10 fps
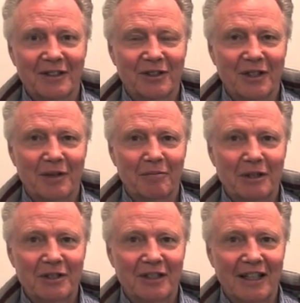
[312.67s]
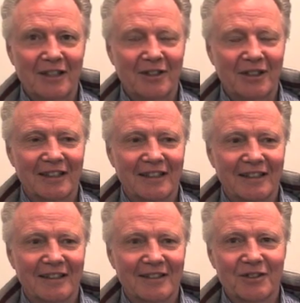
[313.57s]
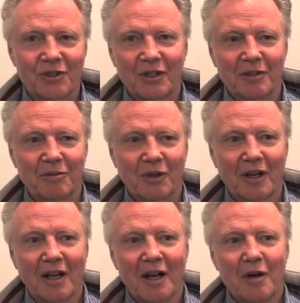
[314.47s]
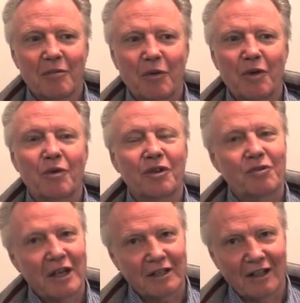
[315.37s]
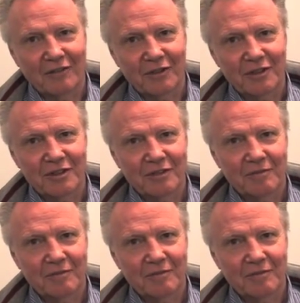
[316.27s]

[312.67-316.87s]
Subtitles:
took it up much later and he enjoyed it more. But we weren't great golfers.